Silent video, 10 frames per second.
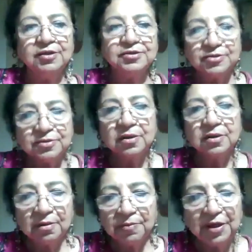this
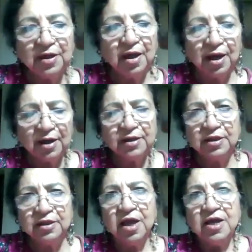area? And I
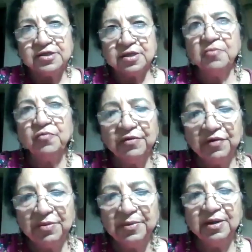think somewhere
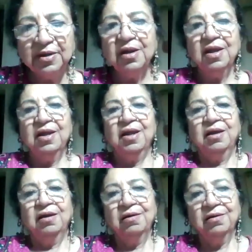women,
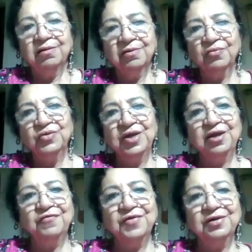
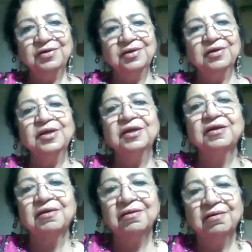they were
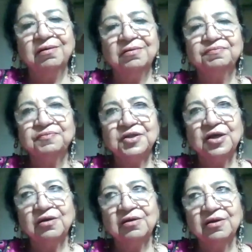really
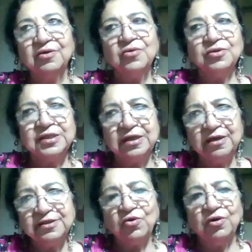coaxing
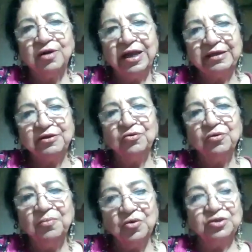us, or
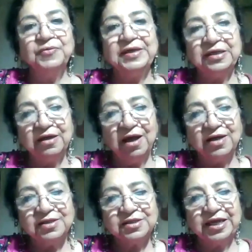motivating
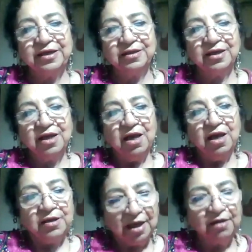us, saying that,
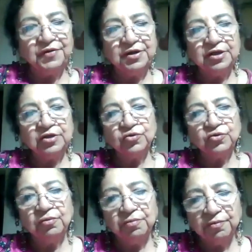yeah, we need
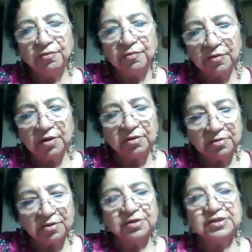to
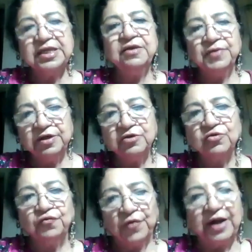we need
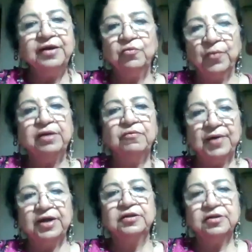to find
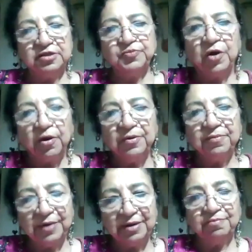why there is
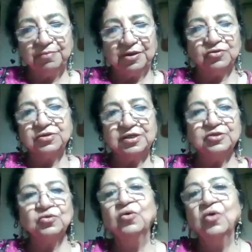problem, and because there
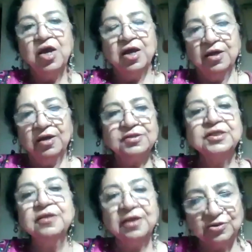is no
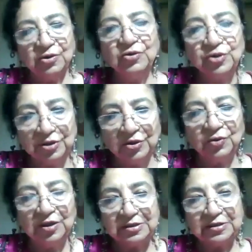Sida solution to
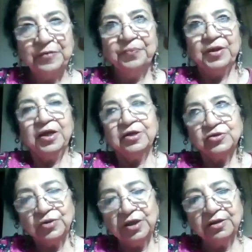this.
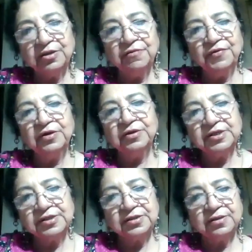So there were
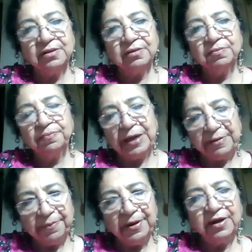this
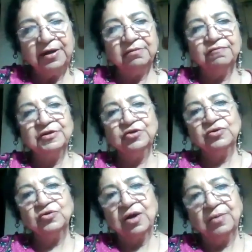pipeline which
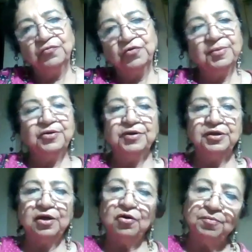used to come from
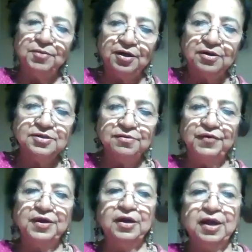100 kilometers
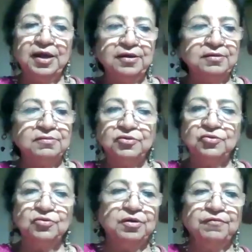away, and
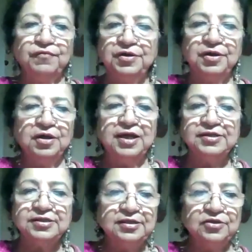so then we
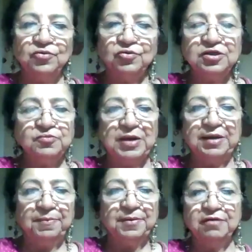realized that, this
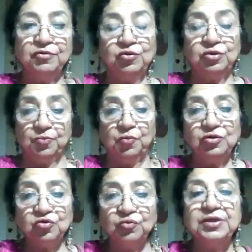pipeline, which was
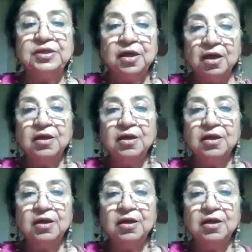supposed to be